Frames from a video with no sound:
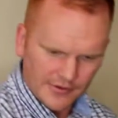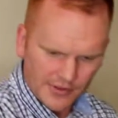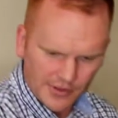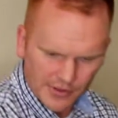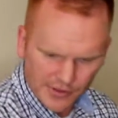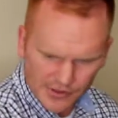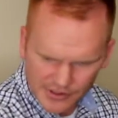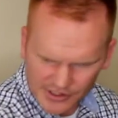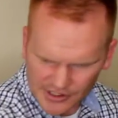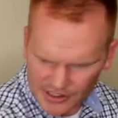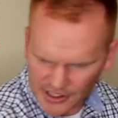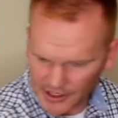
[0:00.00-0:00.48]

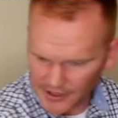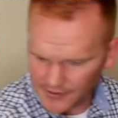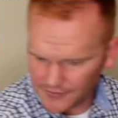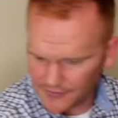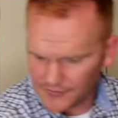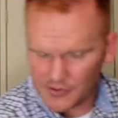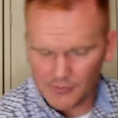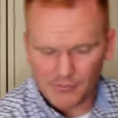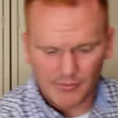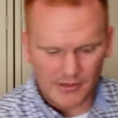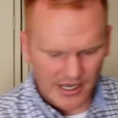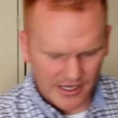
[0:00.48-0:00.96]
You see,
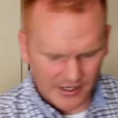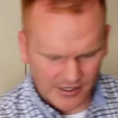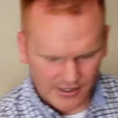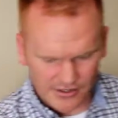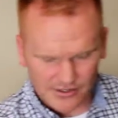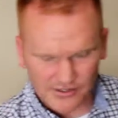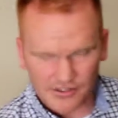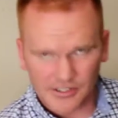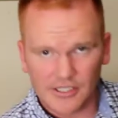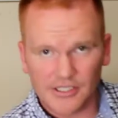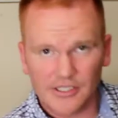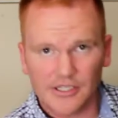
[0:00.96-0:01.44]
you may could
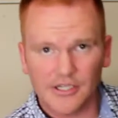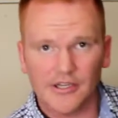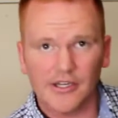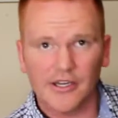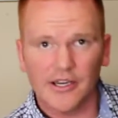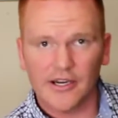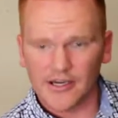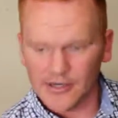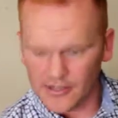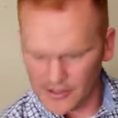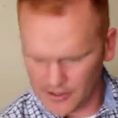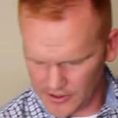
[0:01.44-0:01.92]
have seen in
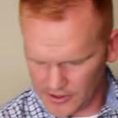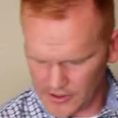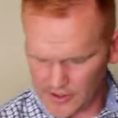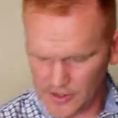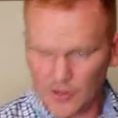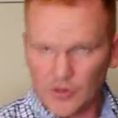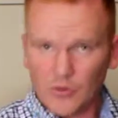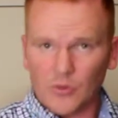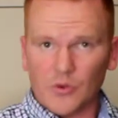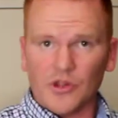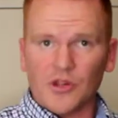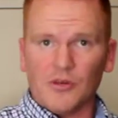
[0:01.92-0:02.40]
there
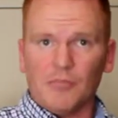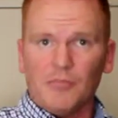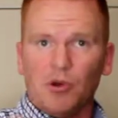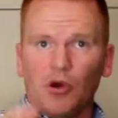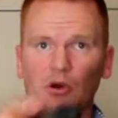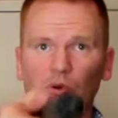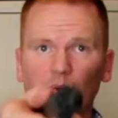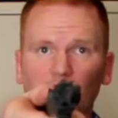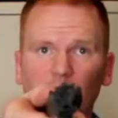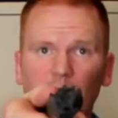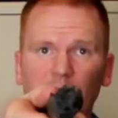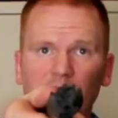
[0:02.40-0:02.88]
where the
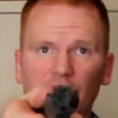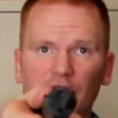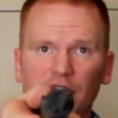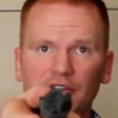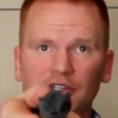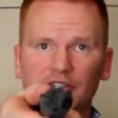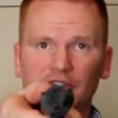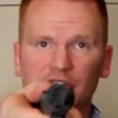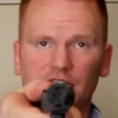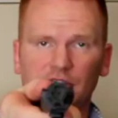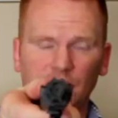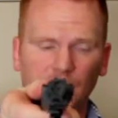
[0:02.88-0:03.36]
bolt will
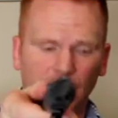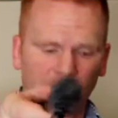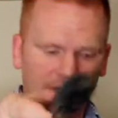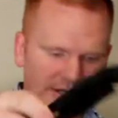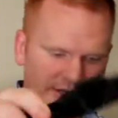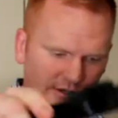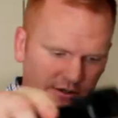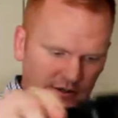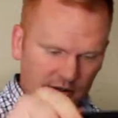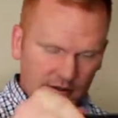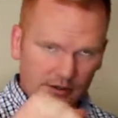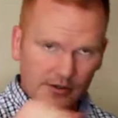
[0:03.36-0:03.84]
meld into
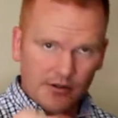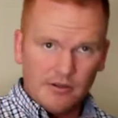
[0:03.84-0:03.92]
it,